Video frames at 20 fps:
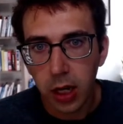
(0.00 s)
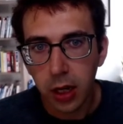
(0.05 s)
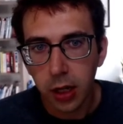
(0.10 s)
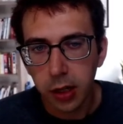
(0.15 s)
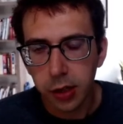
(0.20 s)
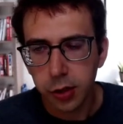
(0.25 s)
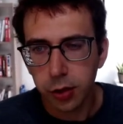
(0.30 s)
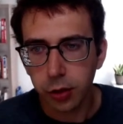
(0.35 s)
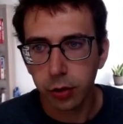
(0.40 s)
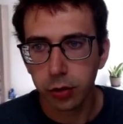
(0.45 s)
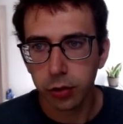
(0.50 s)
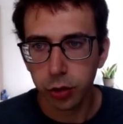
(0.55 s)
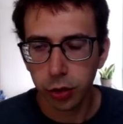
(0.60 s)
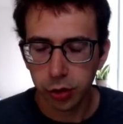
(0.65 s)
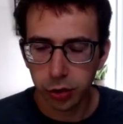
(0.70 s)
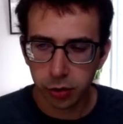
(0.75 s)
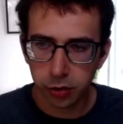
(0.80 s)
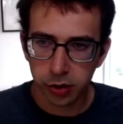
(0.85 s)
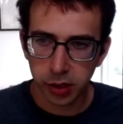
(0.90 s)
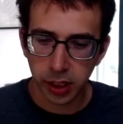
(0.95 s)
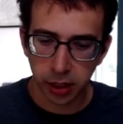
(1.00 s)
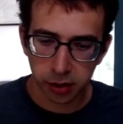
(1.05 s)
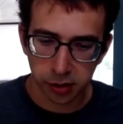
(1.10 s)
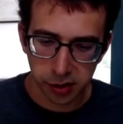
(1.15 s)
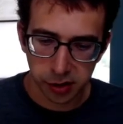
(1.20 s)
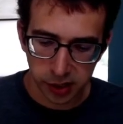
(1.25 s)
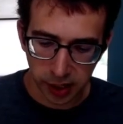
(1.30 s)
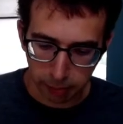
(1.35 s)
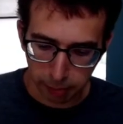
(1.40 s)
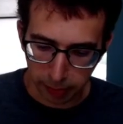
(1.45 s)
So just to take a
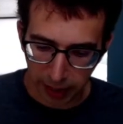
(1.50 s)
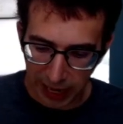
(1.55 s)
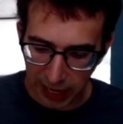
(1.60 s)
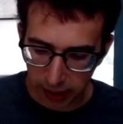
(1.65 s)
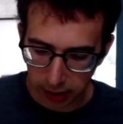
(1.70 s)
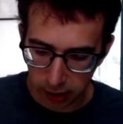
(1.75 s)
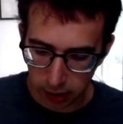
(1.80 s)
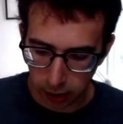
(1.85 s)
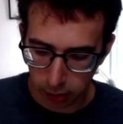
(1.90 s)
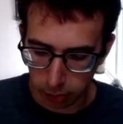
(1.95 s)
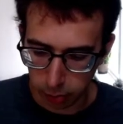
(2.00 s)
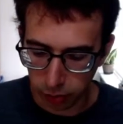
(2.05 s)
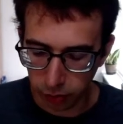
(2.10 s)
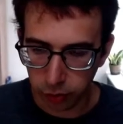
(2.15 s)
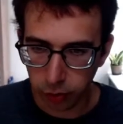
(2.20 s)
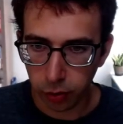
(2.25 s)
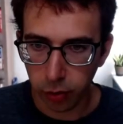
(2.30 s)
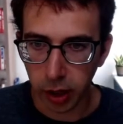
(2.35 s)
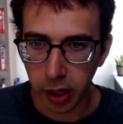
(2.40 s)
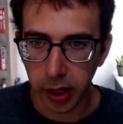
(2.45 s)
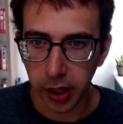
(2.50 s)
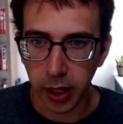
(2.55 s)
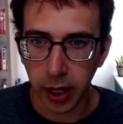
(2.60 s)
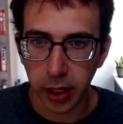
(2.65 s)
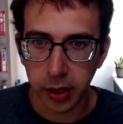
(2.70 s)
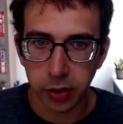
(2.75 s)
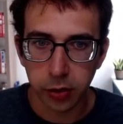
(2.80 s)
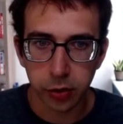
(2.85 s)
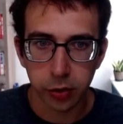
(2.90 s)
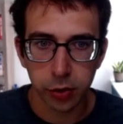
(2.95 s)
step back here before I
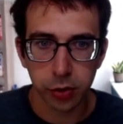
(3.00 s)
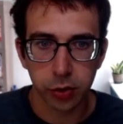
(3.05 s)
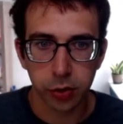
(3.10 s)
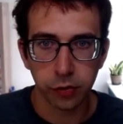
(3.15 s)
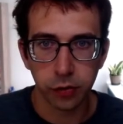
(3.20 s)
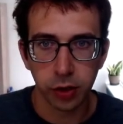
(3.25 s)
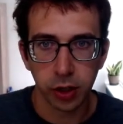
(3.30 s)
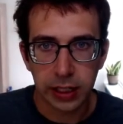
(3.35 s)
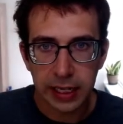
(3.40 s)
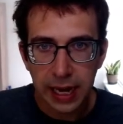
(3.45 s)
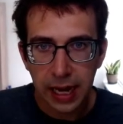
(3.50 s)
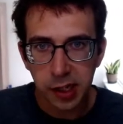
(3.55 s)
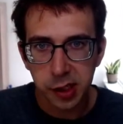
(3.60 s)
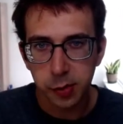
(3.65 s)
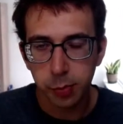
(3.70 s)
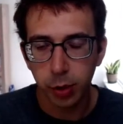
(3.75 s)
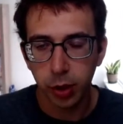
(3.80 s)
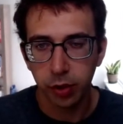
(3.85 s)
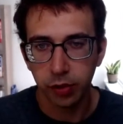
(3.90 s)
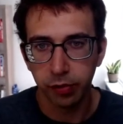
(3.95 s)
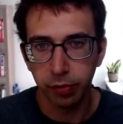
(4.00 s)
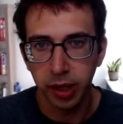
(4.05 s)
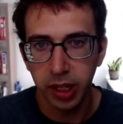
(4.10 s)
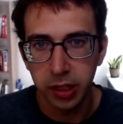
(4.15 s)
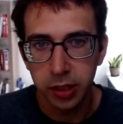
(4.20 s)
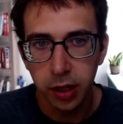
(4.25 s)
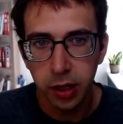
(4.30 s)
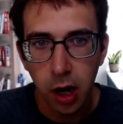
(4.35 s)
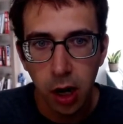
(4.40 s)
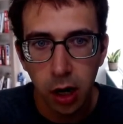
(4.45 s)
enter sort of the last part of my
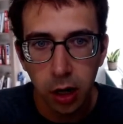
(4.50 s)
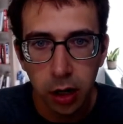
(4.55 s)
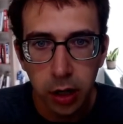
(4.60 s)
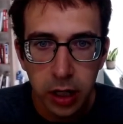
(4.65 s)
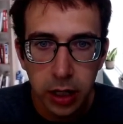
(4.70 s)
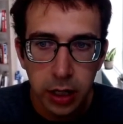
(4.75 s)
talk,